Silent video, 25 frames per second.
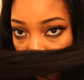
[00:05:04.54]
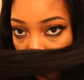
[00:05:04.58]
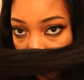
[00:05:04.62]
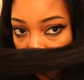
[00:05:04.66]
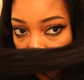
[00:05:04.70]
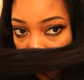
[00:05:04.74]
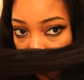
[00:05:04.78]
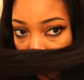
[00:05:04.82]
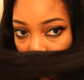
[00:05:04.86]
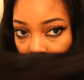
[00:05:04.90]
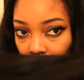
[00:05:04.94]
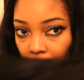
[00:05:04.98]

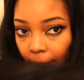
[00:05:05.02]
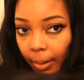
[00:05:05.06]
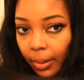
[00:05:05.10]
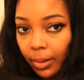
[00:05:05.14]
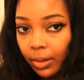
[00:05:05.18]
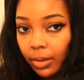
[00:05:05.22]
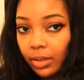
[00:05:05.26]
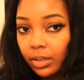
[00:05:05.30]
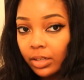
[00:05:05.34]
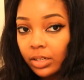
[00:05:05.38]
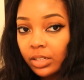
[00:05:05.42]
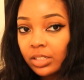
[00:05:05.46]

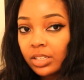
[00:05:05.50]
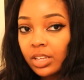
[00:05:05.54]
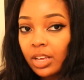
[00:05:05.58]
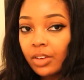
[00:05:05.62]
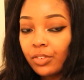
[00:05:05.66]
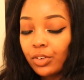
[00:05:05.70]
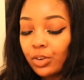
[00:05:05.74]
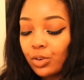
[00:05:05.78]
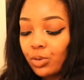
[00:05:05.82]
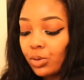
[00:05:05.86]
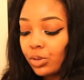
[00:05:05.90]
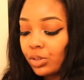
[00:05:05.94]
it doesn't have
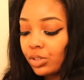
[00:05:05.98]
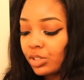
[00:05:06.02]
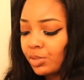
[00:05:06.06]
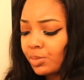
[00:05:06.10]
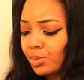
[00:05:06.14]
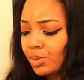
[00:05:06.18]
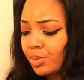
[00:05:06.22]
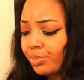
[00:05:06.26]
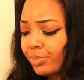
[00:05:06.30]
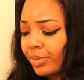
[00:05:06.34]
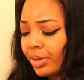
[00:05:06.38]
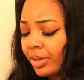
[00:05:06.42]
a corn chip
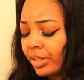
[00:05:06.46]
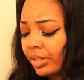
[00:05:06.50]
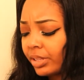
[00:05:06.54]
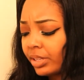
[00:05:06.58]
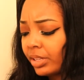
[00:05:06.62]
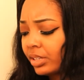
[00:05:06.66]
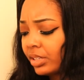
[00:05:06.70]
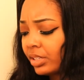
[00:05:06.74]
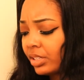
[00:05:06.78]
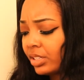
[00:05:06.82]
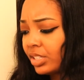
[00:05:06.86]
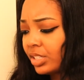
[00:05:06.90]
smell.
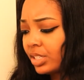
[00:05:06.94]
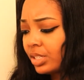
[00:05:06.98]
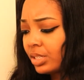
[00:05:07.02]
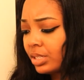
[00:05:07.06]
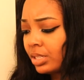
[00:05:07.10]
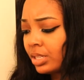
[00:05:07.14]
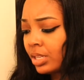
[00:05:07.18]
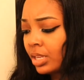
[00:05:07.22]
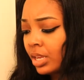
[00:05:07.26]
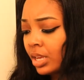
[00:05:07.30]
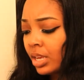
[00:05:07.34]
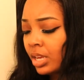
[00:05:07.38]
It
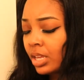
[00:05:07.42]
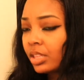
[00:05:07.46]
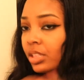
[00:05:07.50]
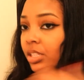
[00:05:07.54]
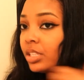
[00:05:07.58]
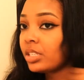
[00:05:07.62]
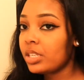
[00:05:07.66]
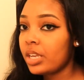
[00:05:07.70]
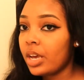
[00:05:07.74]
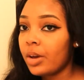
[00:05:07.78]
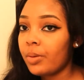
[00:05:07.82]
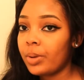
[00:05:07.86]
this
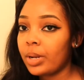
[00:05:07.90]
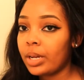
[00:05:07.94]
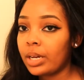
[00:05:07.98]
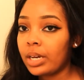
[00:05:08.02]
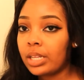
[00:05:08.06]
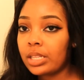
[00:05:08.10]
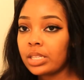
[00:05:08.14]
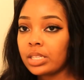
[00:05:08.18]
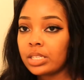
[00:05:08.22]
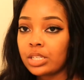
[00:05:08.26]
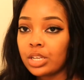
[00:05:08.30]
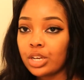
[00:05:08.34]
hair, when I
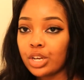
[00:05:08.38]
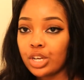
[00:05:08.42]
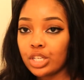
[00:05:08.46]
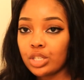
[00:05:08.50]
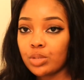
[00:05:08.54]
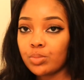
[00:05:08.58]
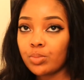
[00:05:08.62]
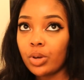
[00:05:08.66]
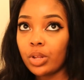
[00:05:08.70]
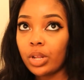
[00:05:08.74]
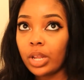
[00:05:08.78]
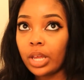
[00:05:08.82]
got this hair,
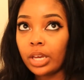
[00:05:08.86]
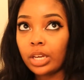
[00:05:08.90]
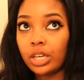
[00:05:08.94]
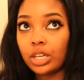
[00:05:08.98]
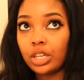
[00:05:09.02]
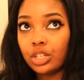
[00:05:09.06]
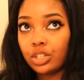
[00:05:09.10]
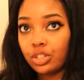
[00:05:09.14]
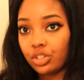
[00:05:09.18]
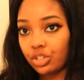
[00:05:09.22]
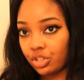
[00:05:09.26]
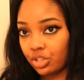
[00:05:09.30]
smelled like
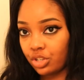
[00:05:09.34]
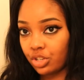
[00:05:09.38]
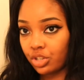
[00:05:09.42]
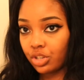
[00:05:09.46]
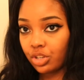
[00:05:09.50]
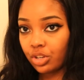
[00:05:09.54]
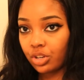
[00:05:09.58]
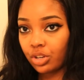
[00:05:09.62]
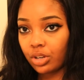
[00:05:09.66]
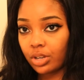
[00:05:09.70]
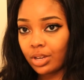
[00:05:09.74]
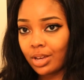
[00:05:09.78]

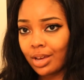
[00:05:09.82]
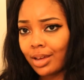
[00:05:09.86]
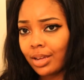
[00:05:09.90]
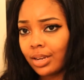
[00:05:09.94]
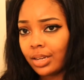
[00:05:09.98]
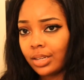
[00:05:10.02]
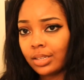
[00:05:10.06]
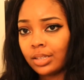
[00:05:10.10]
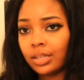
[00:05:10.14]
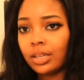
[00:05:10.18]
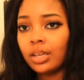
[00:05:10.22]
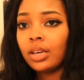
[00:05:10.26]
conditioner,
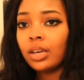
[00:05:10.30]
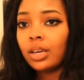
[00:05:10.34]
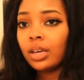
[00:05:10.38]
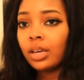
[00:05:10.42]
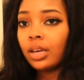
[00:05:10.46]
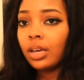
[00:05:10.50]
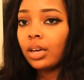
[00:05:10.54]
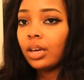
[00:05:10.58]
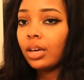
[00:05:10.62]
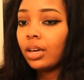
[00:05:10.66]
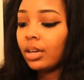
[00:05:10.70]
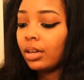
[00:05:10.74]
kind
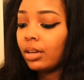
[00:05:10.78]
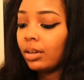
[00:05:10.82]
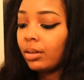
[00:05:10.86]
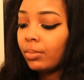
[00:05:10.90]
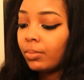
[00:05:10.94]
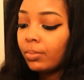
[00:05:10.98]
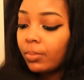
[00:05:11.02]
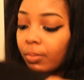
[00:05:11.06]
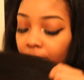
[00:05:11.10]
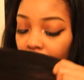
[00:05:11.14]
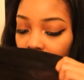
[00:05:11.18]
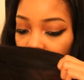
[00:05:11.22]

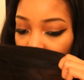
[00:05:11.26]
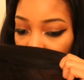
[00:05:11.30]
of.